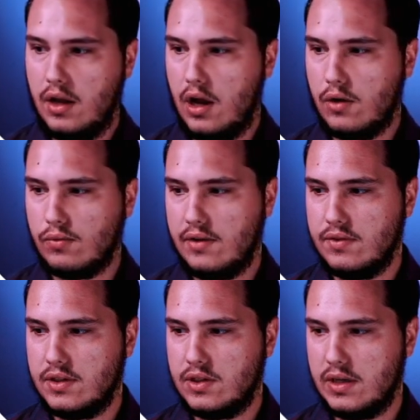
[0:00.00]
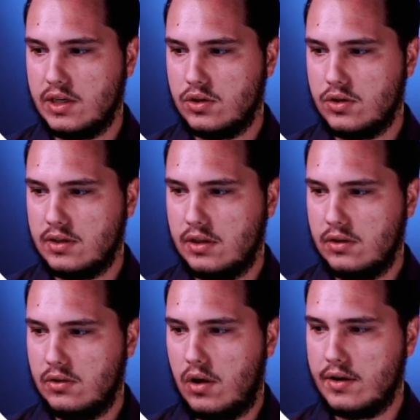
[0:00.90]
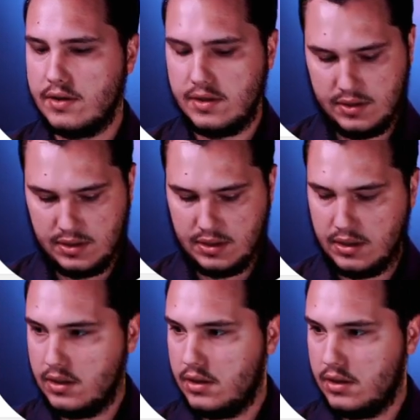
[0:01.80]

around the switch. So it's a little hard to see.